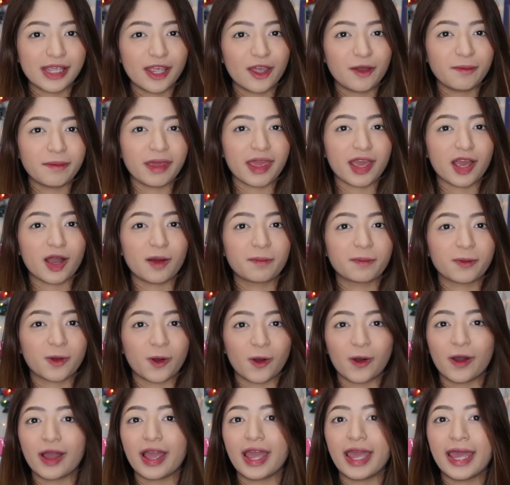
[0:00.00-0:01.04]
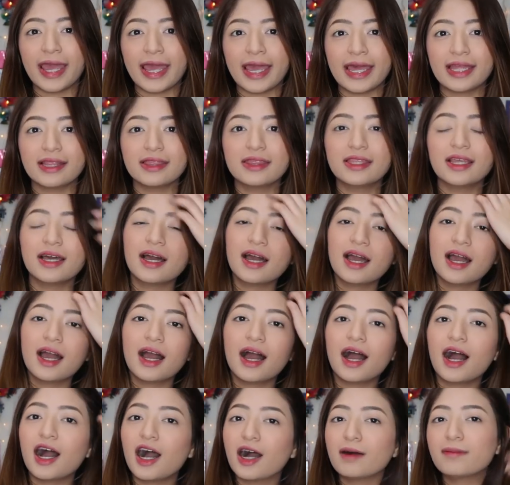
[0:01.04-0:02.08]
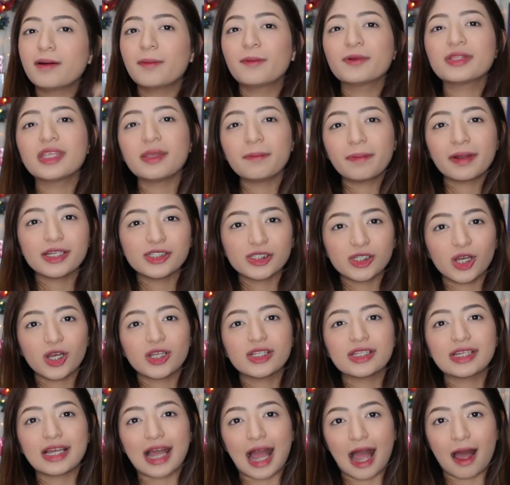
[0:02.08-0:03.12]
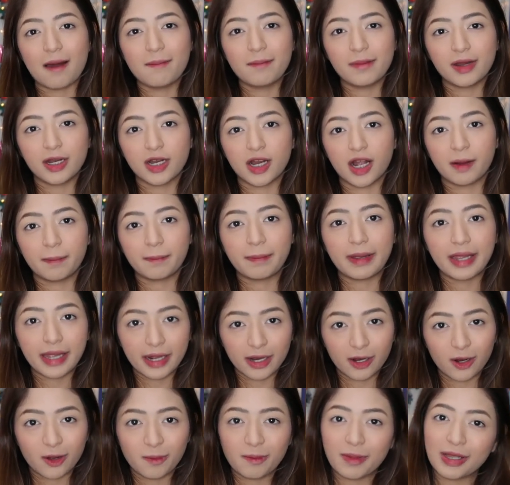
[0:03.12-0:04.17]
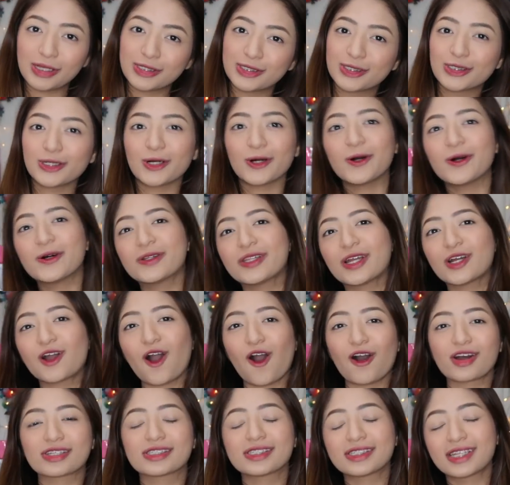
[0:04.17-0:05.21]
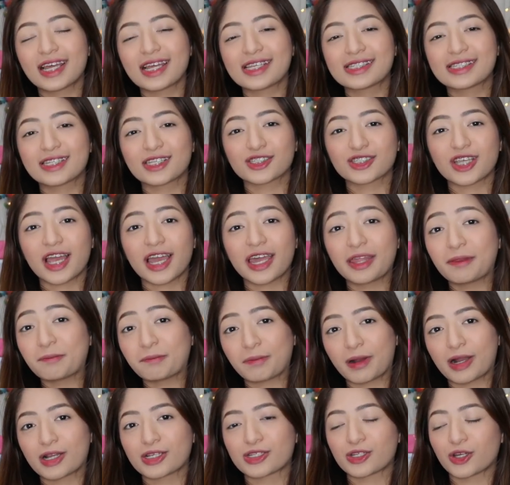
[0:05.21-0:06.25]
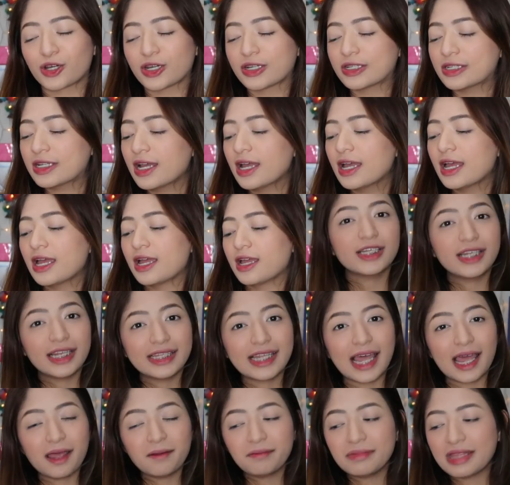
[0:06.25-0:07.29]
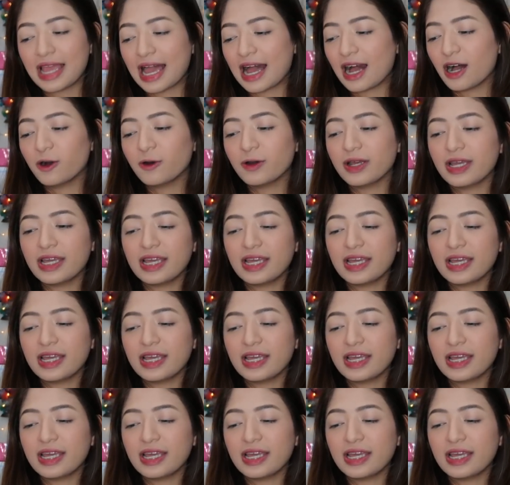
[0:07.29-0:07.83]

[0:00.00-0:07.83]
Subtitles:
na yung makeup ko. And maputi pa rin siya on camera. Pero medyo nag-oxidize na siya in person. So, the time now